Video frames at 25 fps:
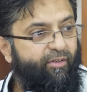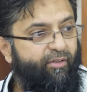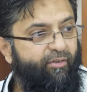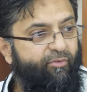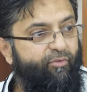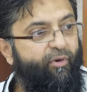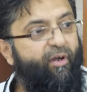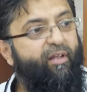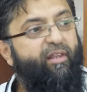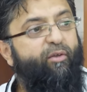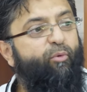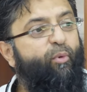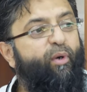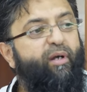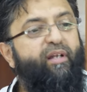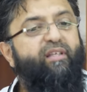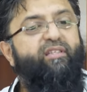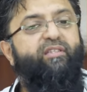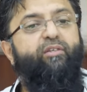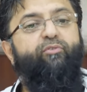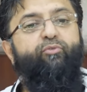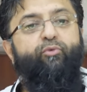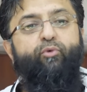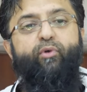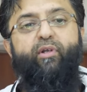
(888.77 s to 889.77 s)
Rather, what is
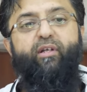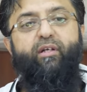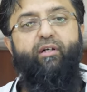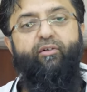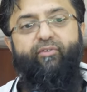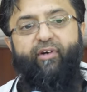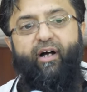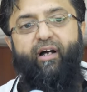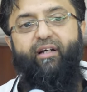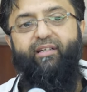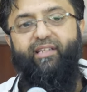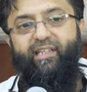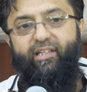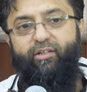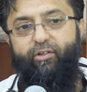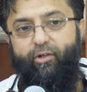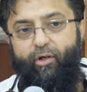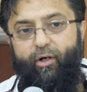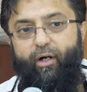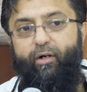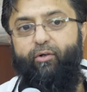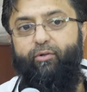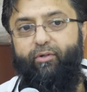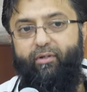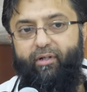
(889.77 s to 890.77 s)
the ruling of hiding
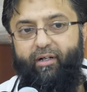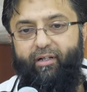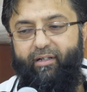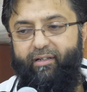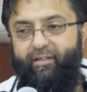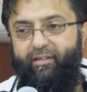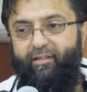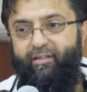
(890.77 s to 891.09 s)
your aura?